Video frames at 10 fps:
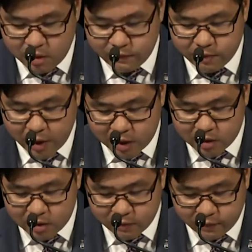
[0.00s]
for
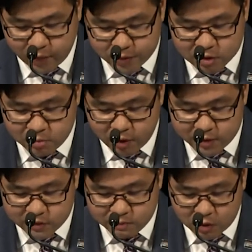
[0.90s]
making the first
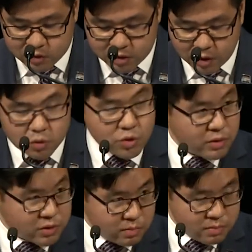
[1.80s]
embrace of
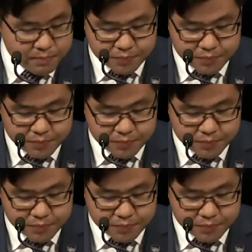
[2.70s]
multiculturalism.